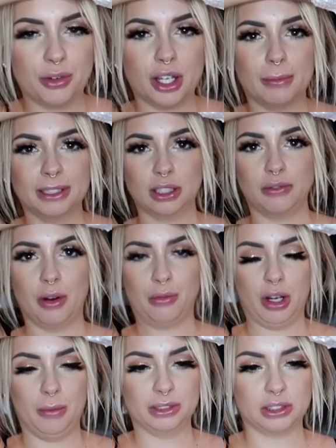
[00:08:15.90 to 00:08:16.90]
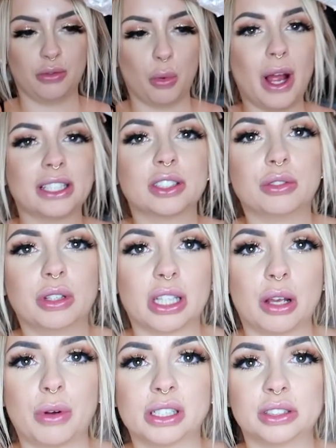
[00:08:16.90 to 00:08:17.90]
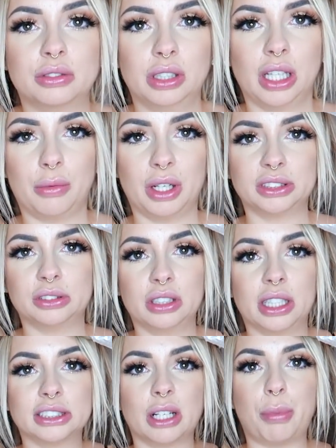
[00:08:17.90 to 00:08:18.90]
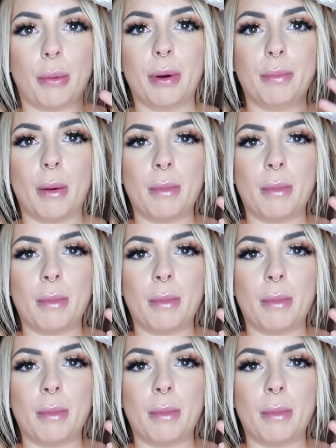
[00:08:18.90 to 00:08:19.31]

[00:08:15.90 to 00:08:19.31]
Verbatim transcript: freaking myself out, but why is it doing that? Why is it doing that? Why is it doing that? It's like bum bum bum